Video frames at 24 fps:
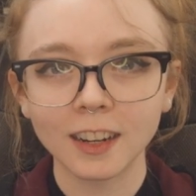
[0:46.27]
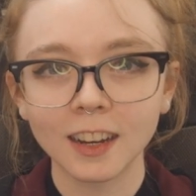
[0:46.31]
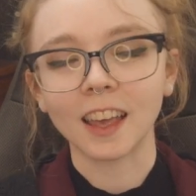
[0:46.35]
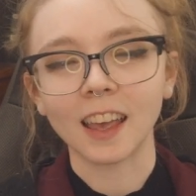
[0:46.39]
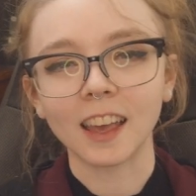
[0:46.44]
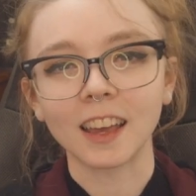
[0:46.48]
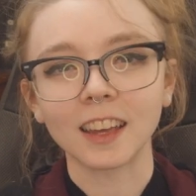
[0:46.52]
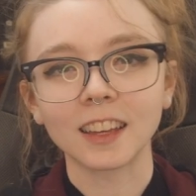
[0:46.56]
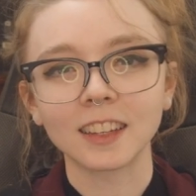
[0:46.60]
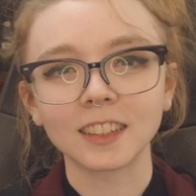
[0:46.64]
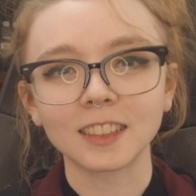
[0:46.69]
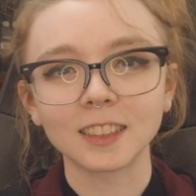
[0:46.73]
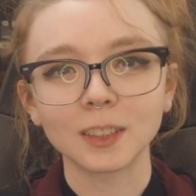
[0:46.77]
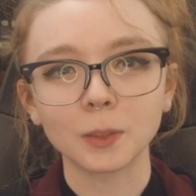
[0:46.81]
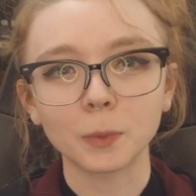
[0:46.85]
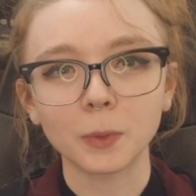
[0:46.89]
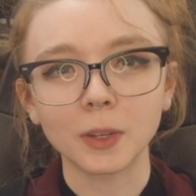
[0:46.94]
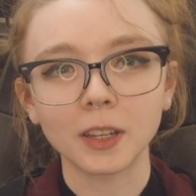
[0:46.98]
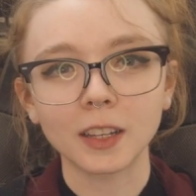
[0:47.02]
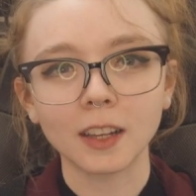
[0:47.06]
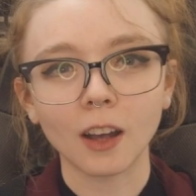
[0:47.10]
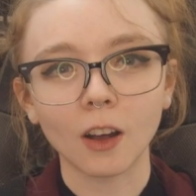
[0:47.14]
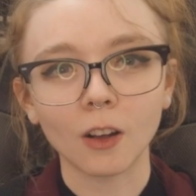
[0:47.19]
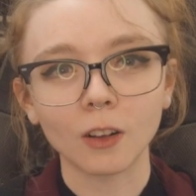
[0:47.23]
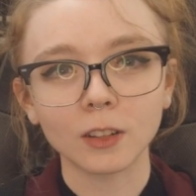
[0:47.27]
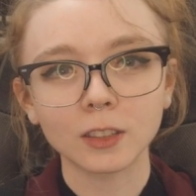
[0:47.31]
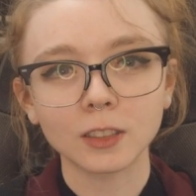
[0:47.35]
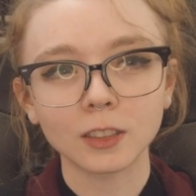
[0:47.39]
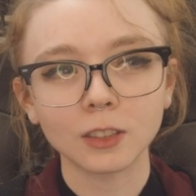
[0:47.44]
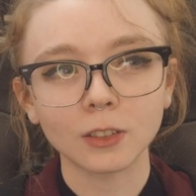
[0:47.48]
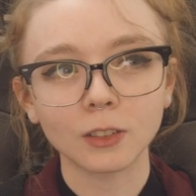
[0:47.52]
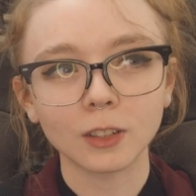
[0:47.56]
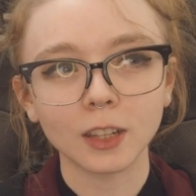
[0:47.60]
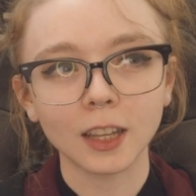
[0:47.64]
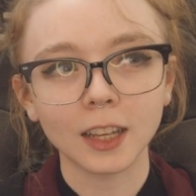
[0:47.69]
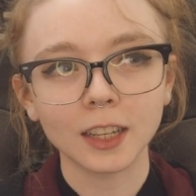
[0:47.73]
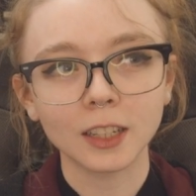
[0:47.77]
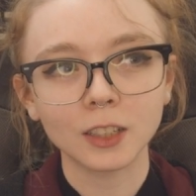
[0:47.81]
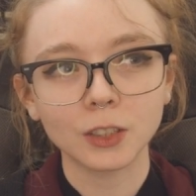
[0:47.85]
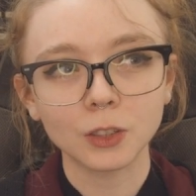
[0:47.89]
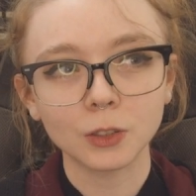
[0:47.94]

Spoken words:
And we also like